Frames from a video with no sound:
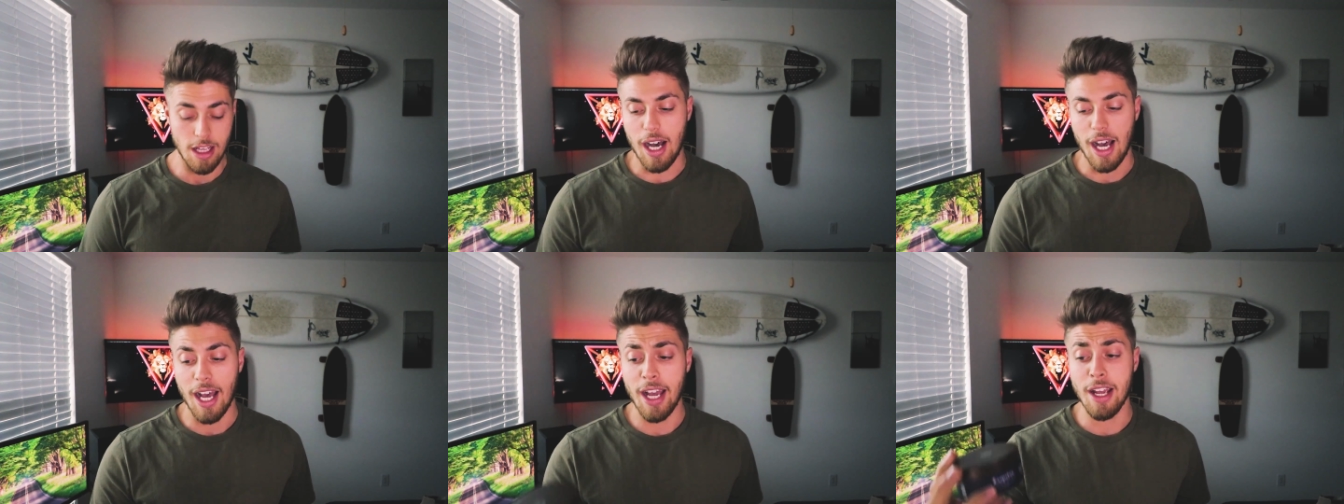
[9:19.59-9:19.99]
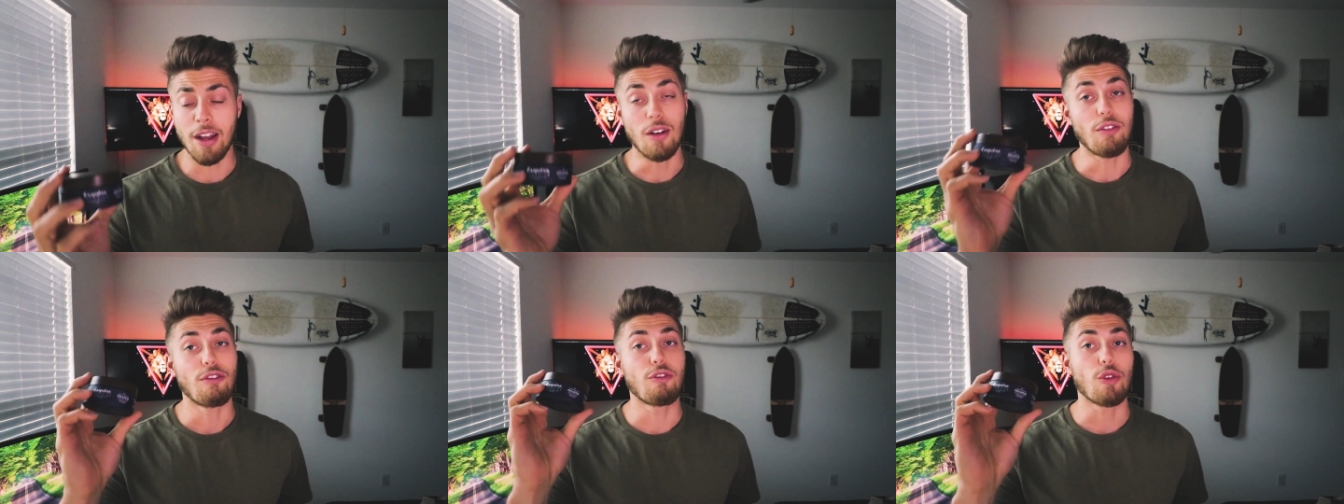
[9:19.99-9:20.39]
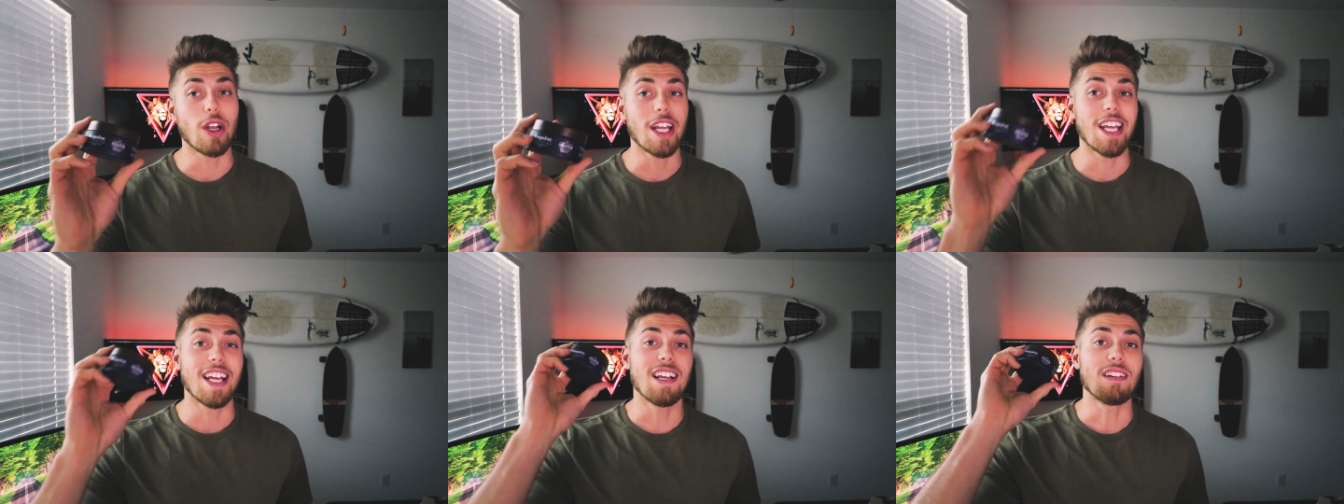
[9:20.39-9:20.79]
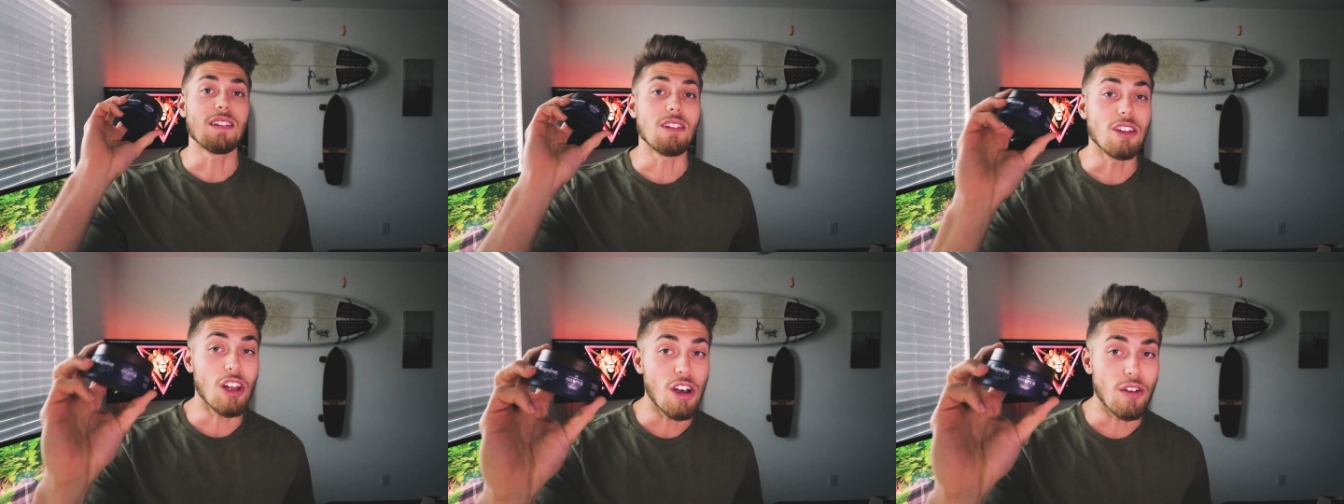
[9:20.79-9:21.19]
I freaking
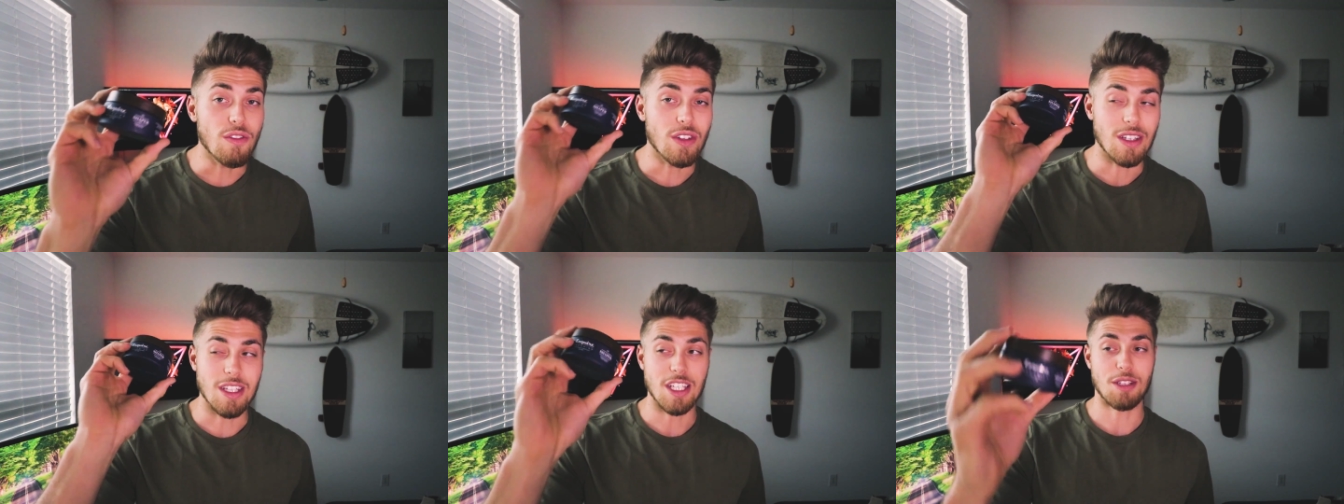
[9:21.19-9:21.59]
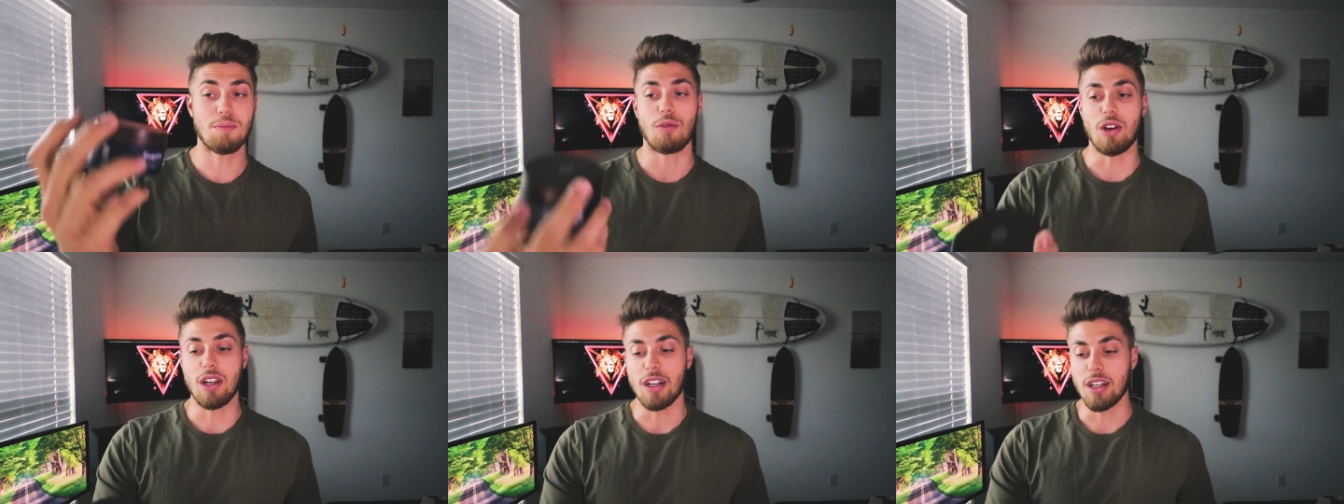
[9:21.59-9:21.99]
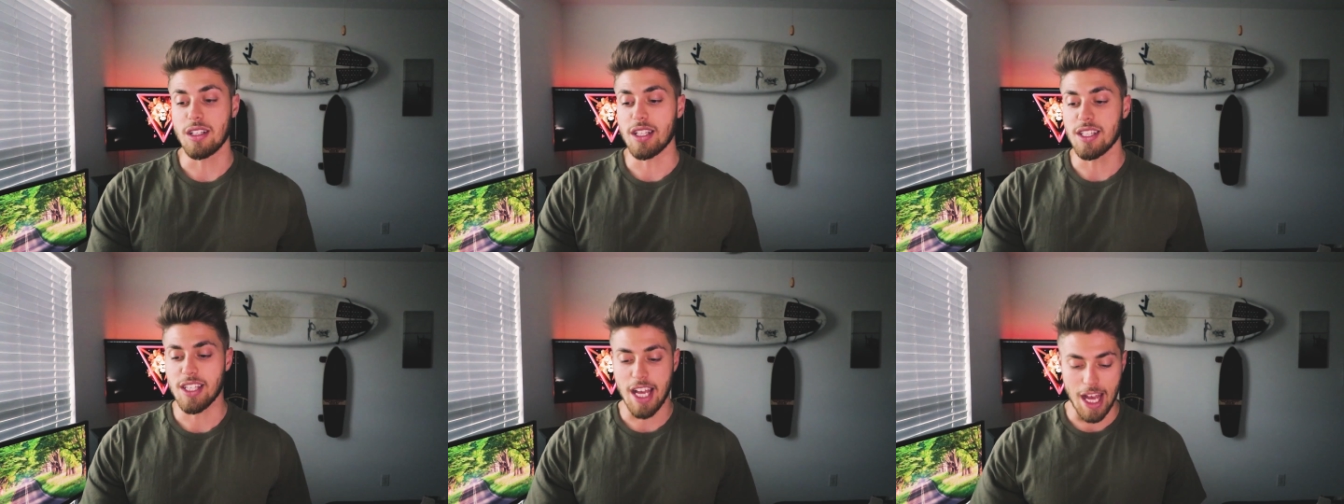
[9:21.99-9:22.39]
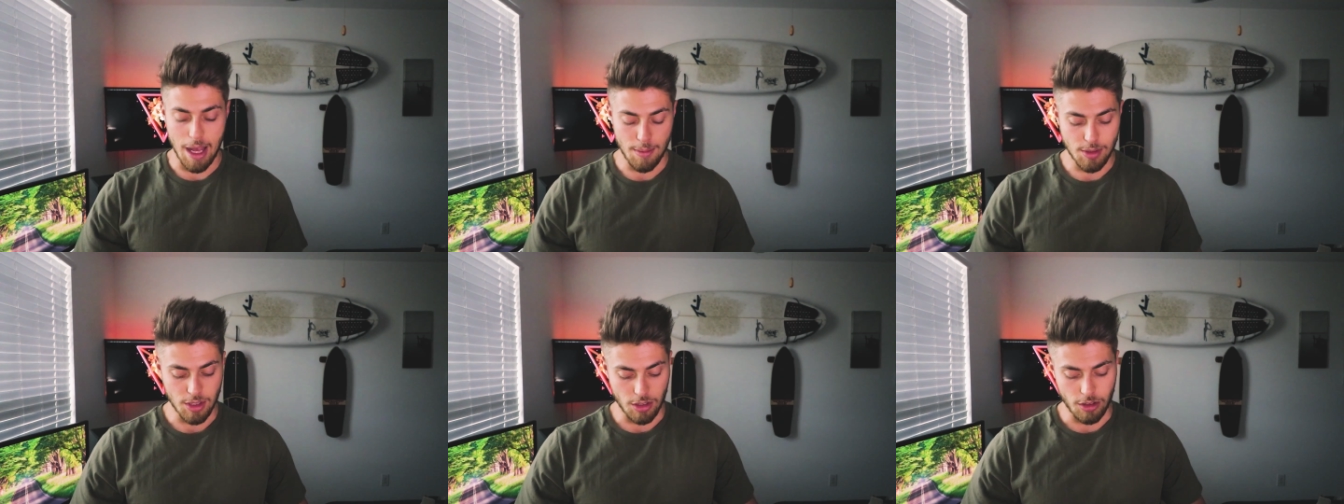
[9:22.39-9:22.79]
love this product. It's
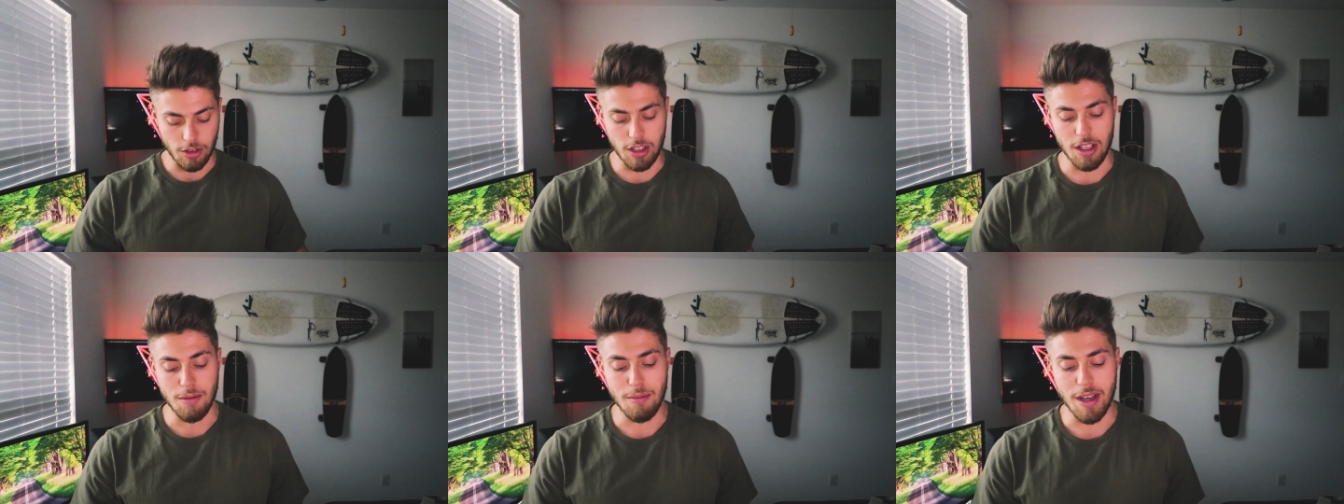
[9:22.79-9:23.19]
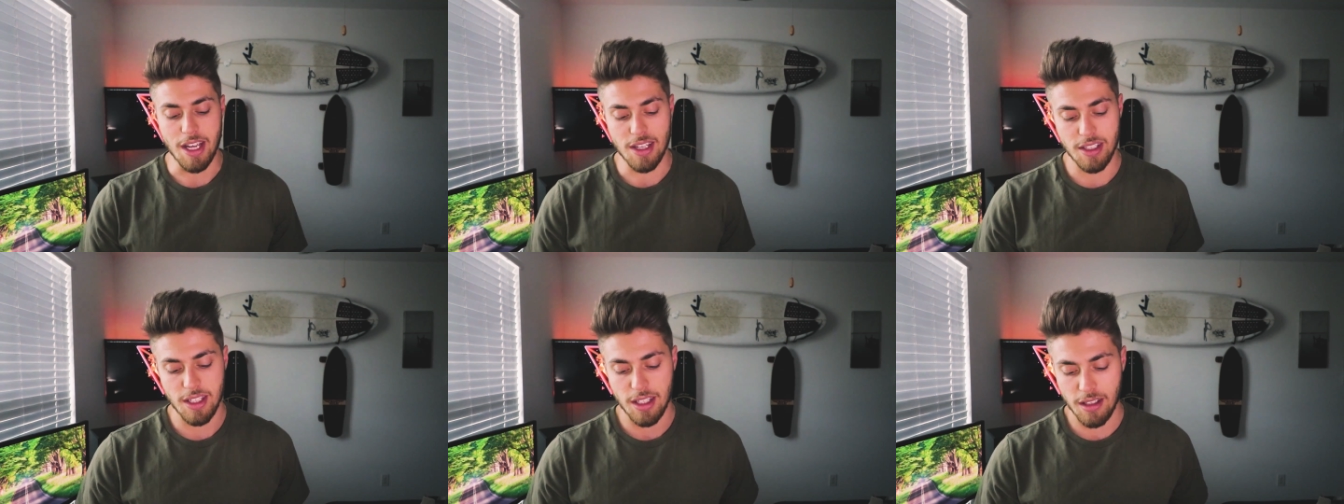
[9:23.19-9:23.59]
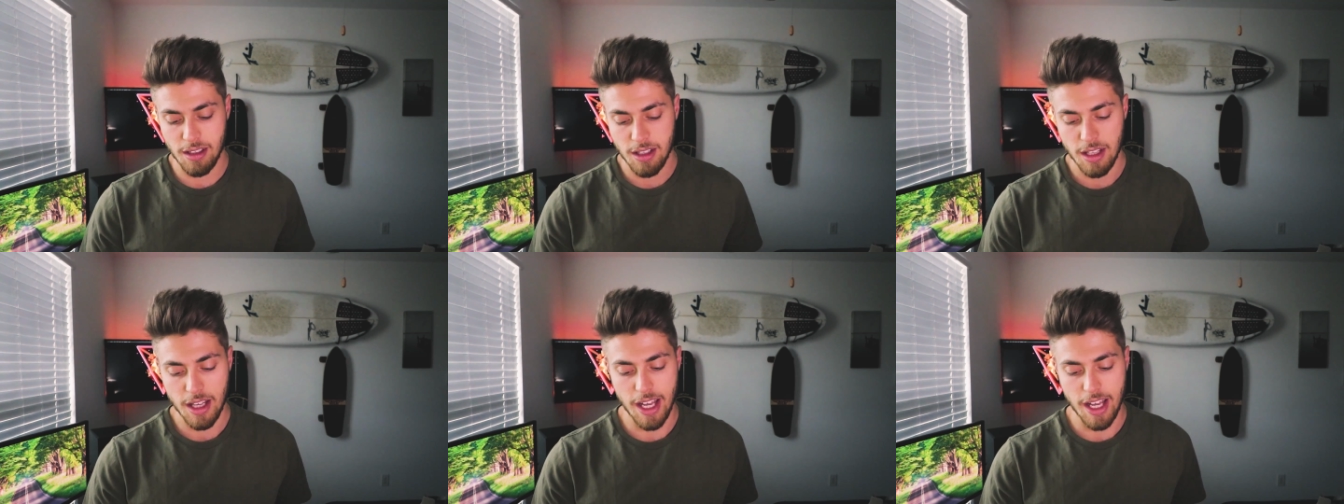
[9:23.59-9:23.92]
absolutely amazing.